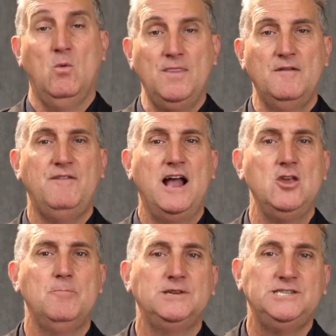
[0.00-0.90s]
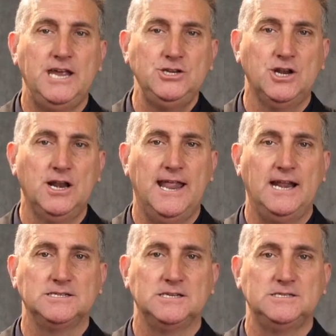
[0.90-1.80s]
What the value potential
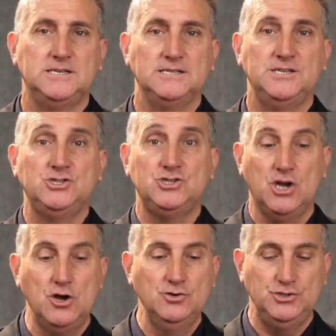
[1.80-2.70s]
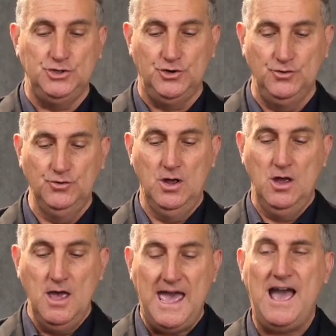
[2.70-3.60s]
analysis does is shows you
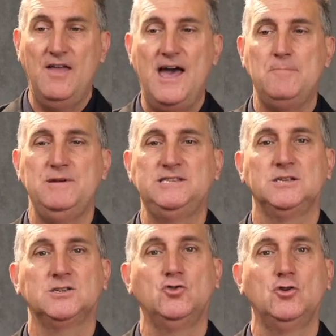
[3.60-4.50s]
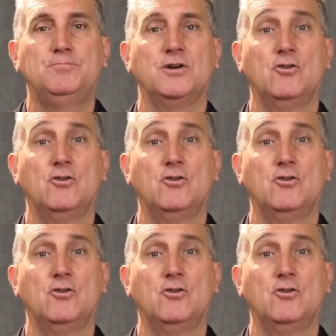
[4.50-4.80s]
how that business could